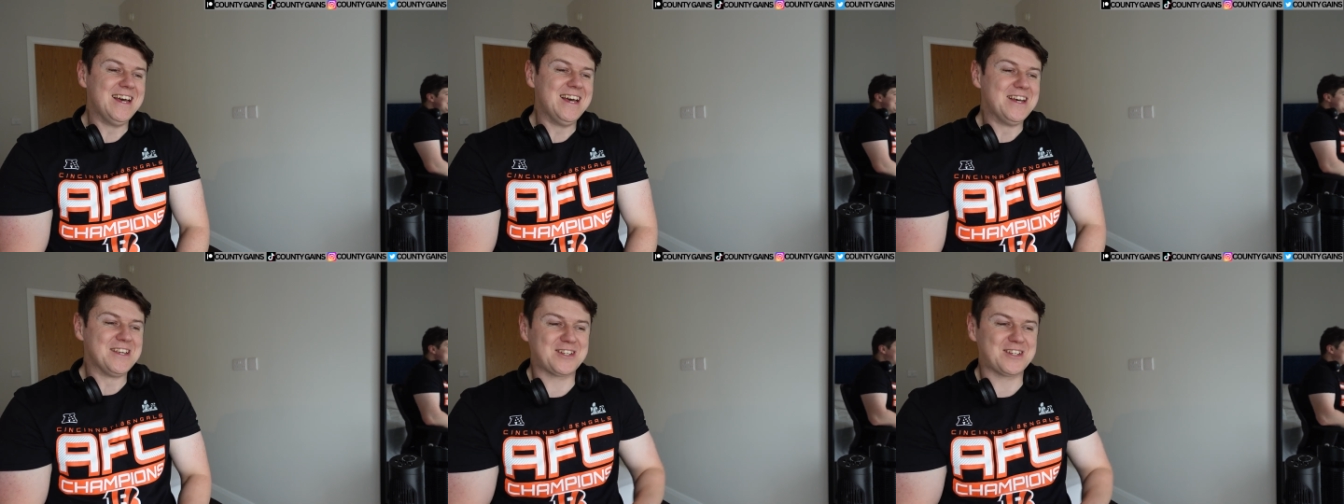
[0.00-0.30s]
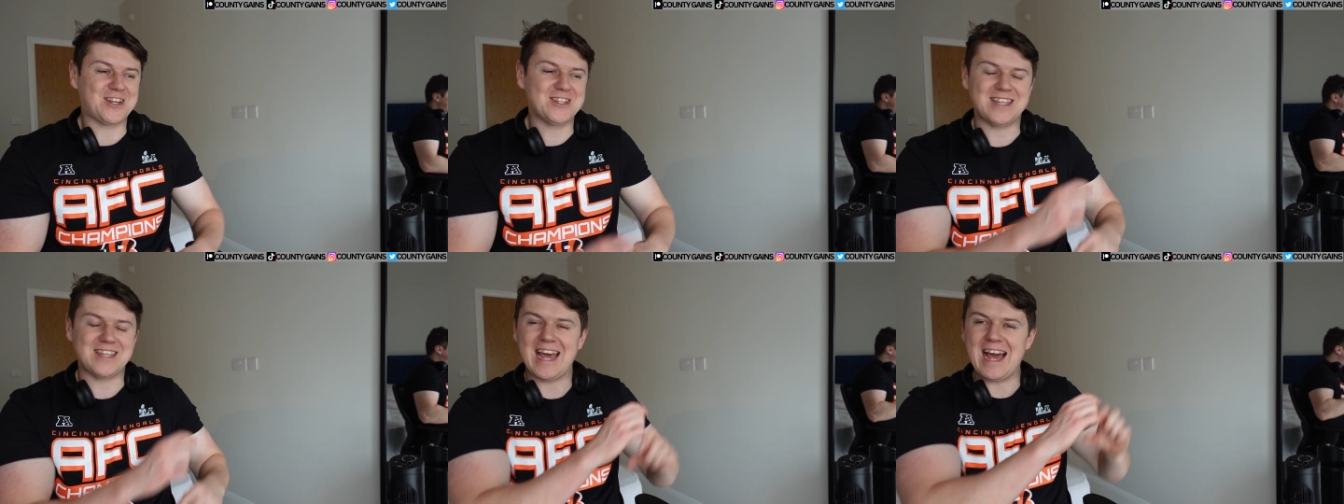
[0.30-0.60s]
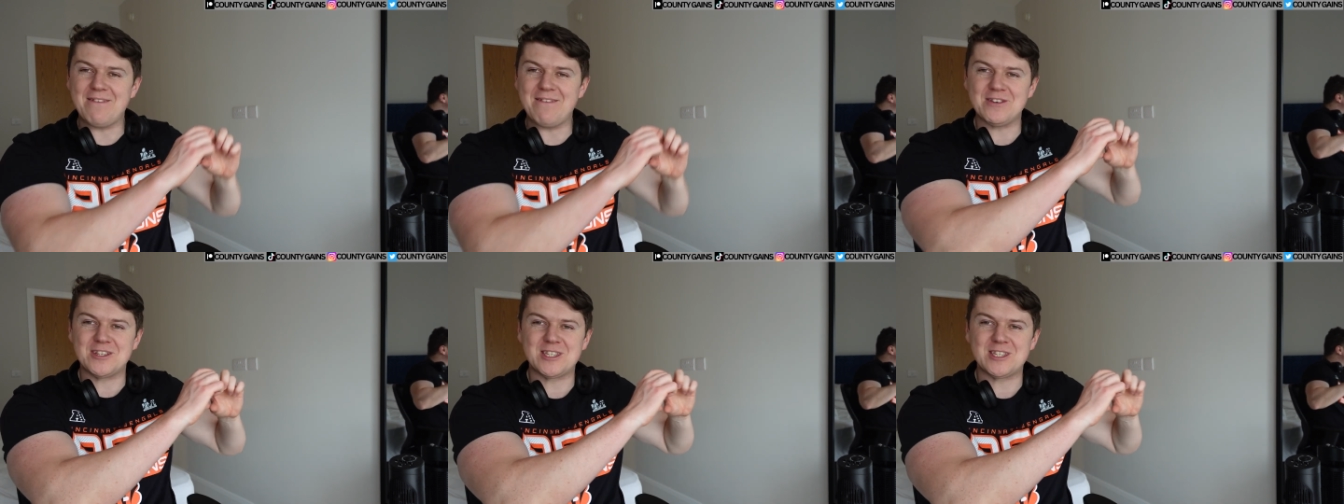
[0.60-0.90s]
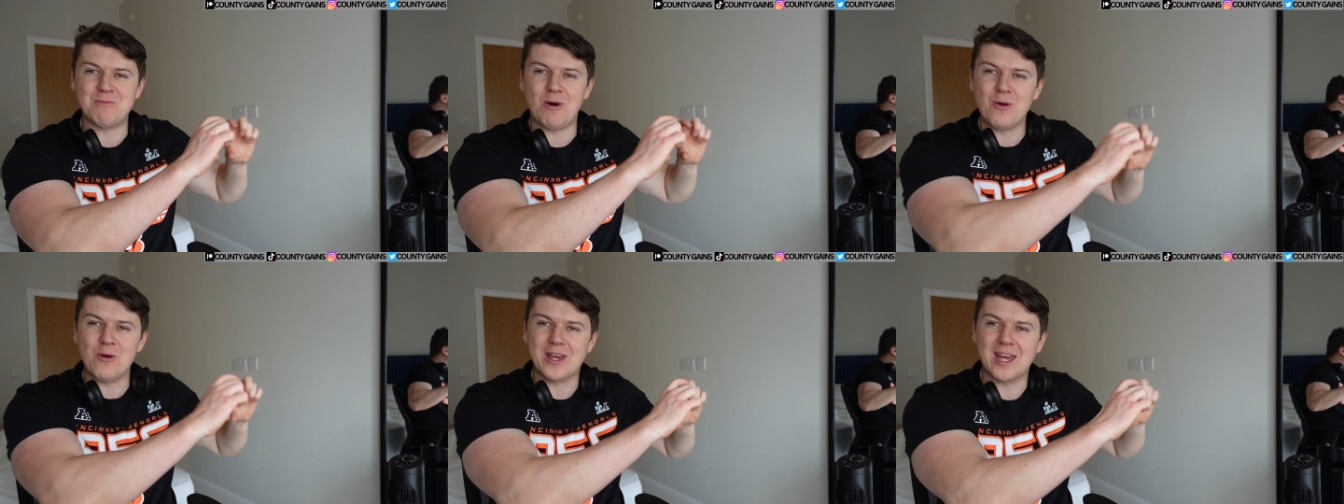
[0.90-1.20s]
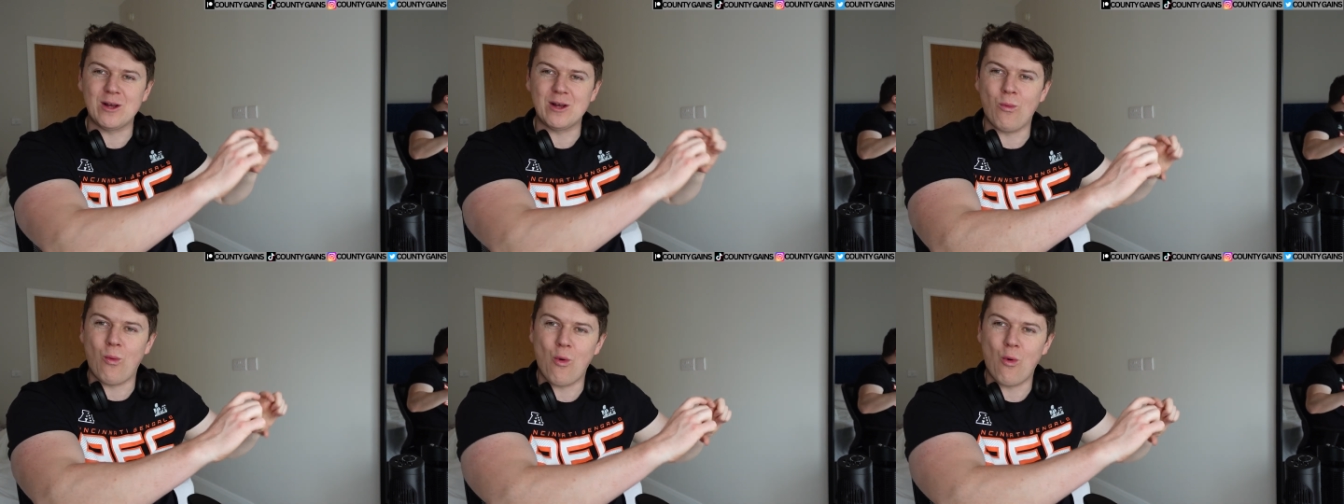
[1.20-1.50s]
It's because they have a
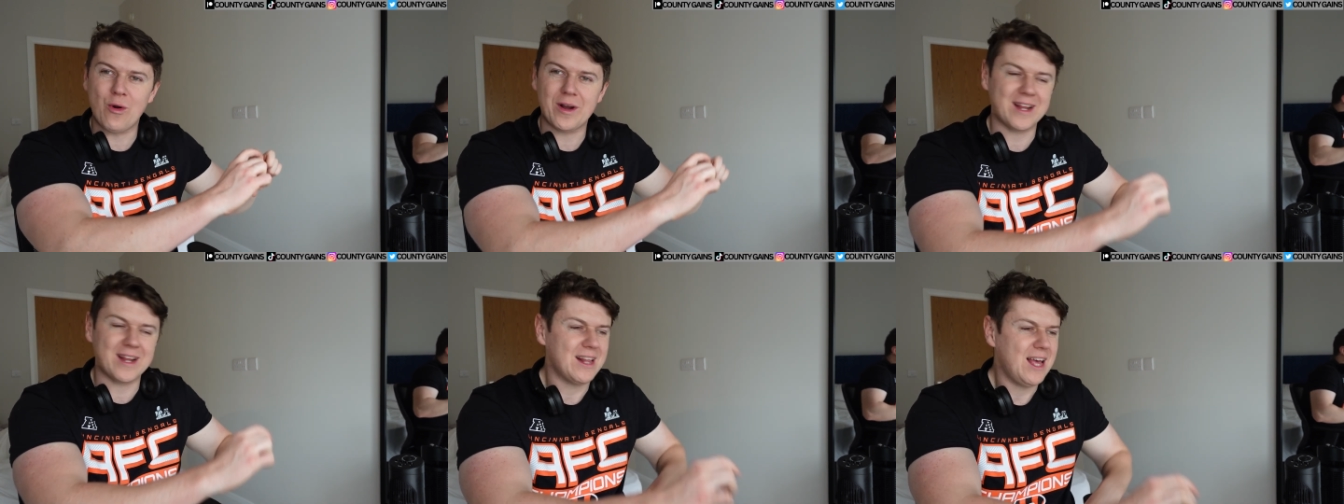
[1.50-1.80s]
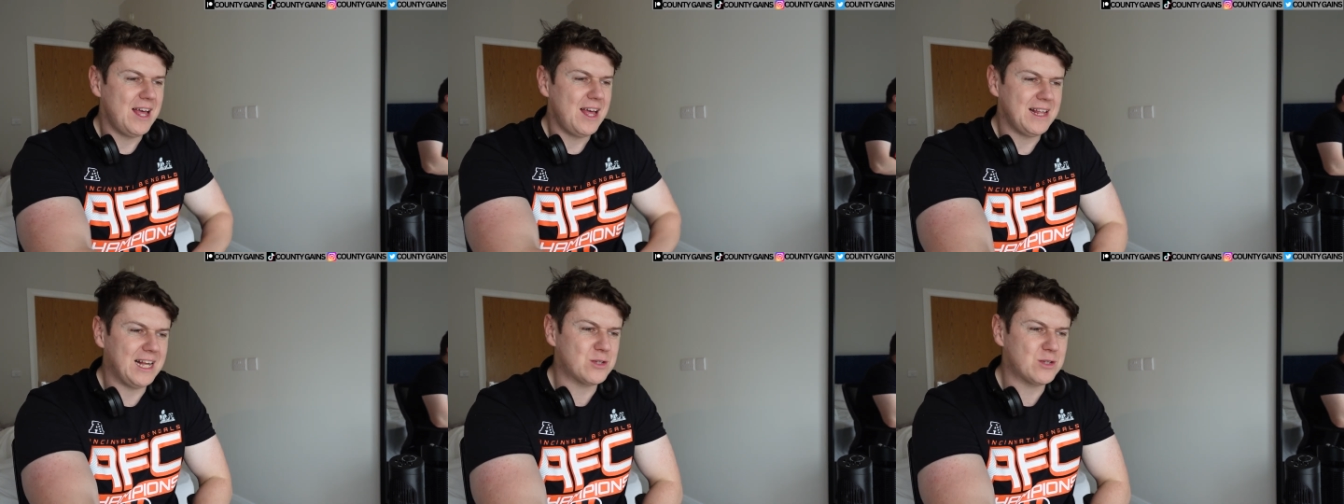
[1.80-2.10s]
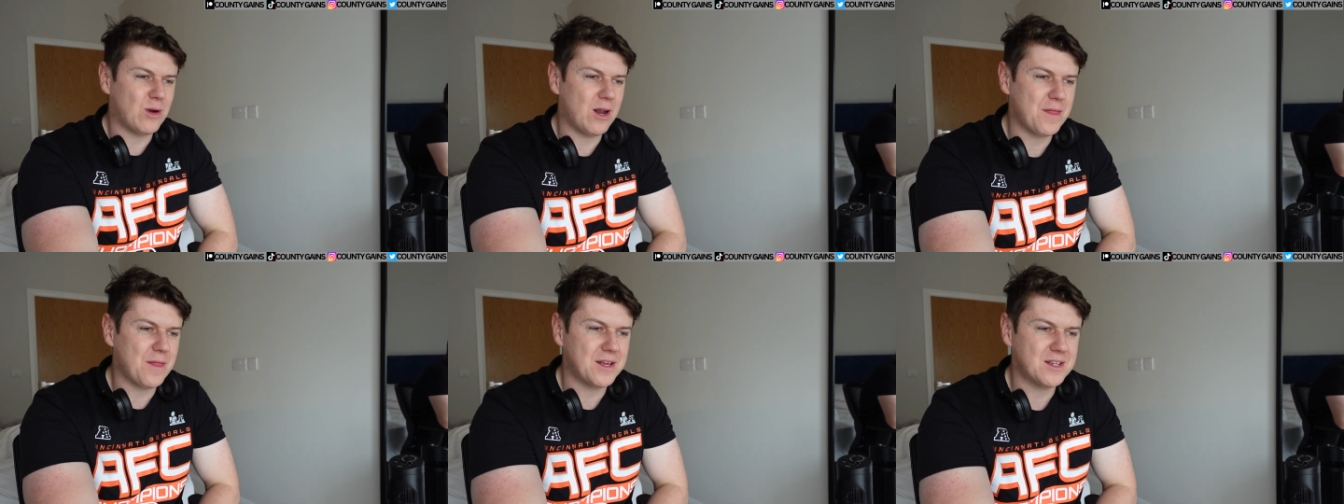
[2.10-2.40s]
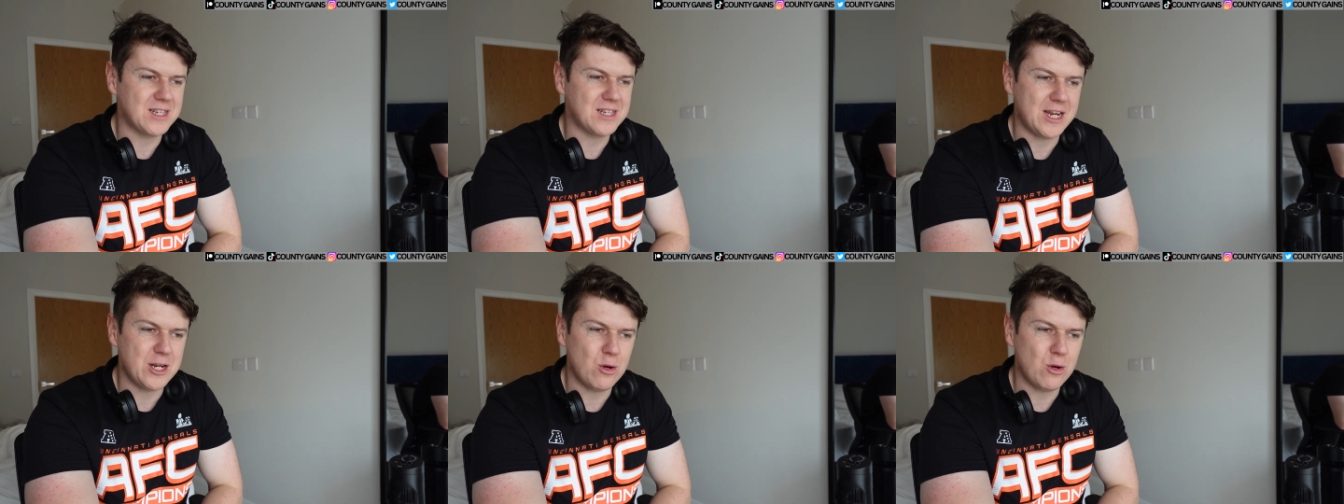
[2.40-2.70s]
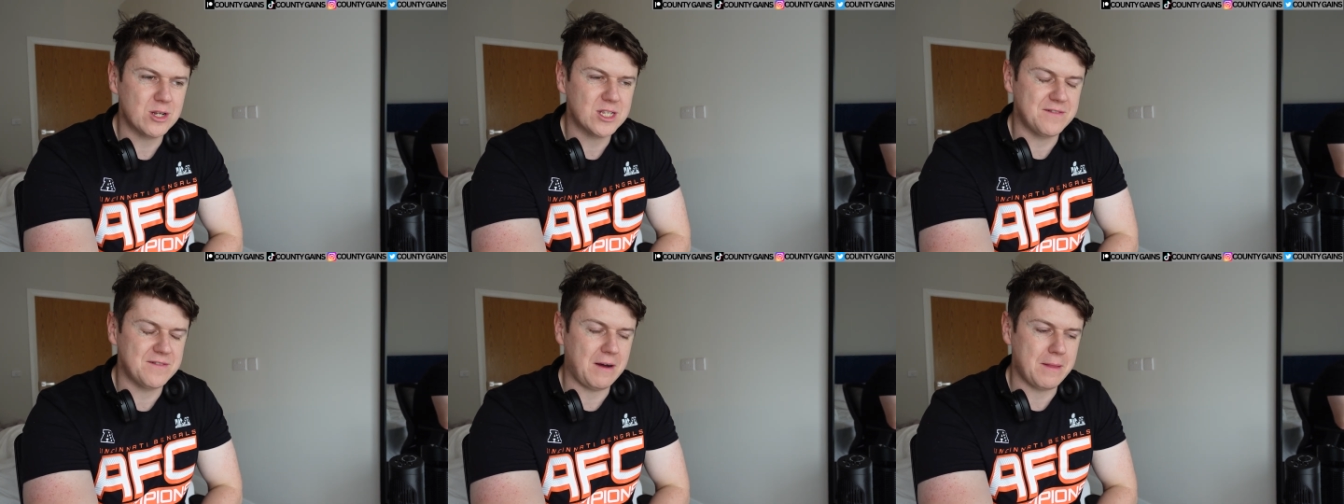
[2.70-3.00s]
smoking warning. That's one of the things I
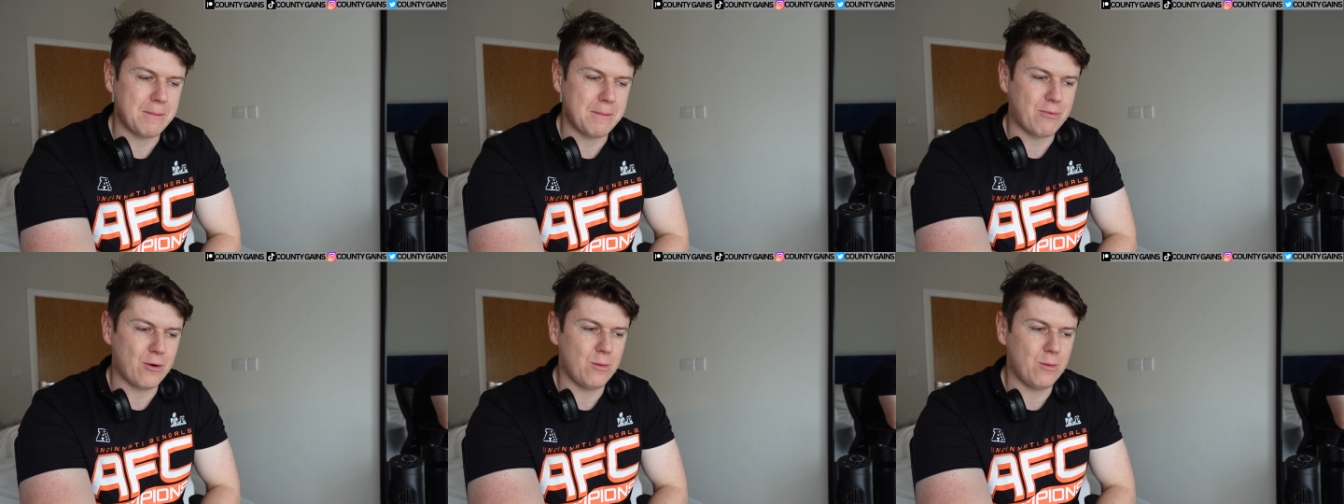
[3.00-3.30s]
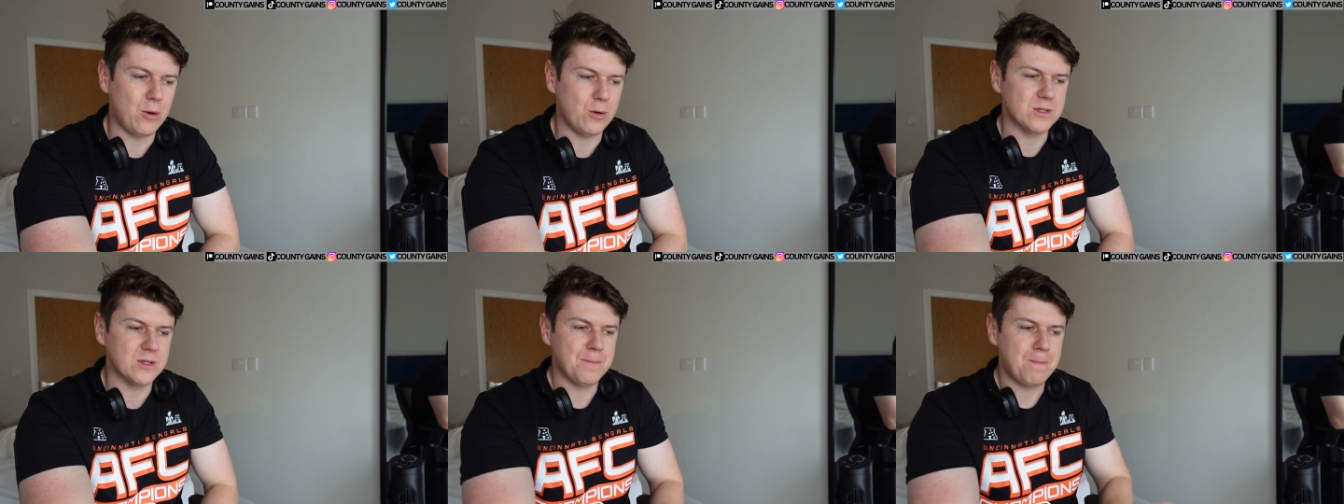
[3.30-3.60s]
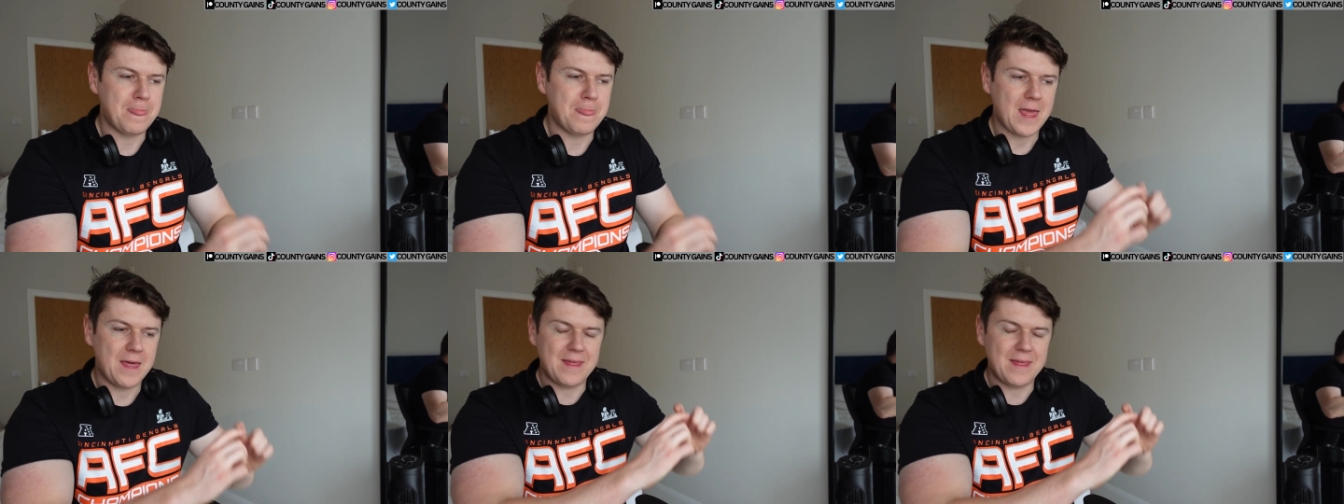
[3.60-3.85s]
noticed about the promos.